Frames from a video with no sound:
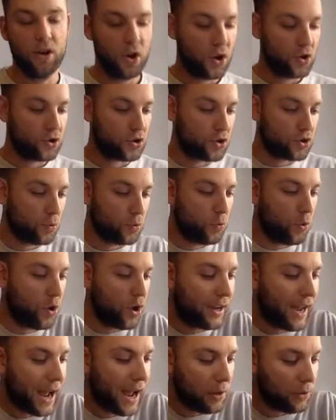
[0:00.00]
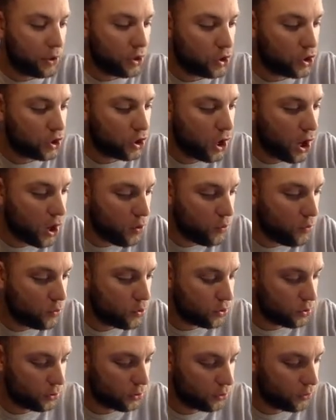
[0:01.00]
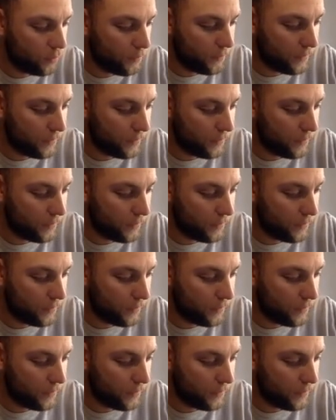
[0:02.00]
So to work out the total,